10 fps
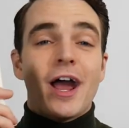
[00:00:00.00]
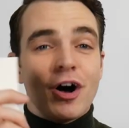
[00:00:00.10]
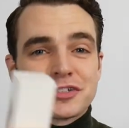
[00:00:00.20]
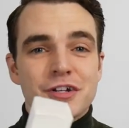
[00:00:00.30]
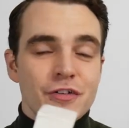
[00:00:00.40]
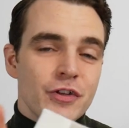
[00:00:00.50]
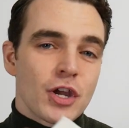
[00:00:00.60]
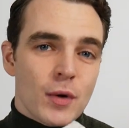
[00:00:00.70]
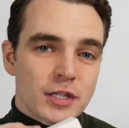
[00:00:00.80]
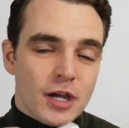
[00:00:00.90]
I also did a
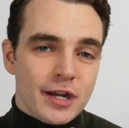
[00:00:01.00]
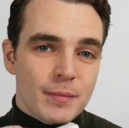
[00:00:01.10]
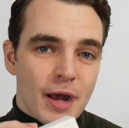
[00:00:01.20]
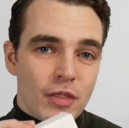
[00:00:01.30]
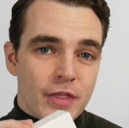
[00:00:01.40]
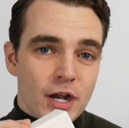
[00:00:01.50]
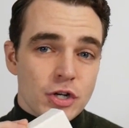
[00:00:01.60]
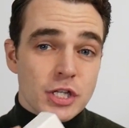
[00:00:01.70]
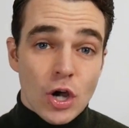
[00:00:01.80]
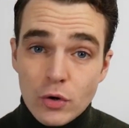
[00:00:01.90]
video where I talked about their
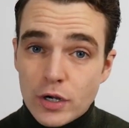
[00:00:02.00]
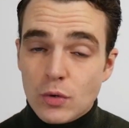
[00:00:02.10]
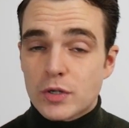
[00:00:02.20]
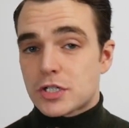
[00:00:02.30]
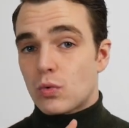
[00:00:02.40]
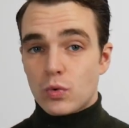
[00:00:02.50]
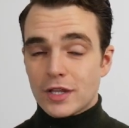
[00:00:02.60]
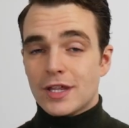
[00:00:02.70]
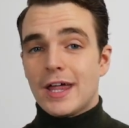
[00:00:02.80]
deodorant, which I really